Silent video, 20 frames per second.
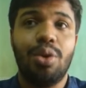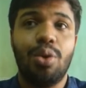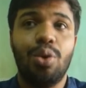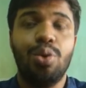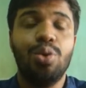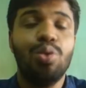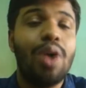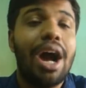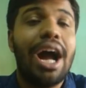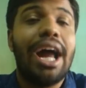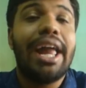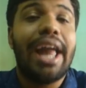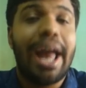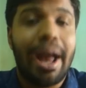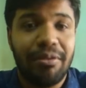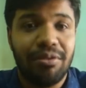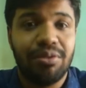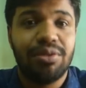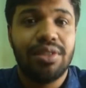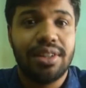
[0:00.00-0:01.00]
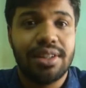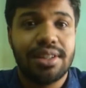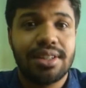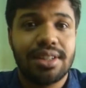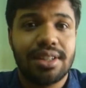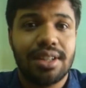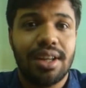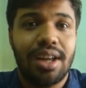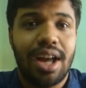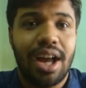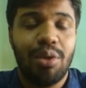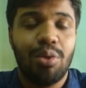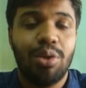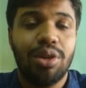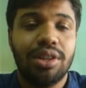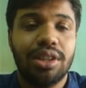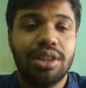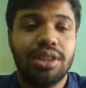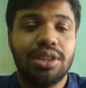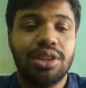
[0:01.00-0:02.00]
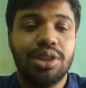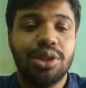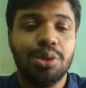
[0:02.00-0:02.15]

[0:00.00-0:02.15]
who I am first. I wanted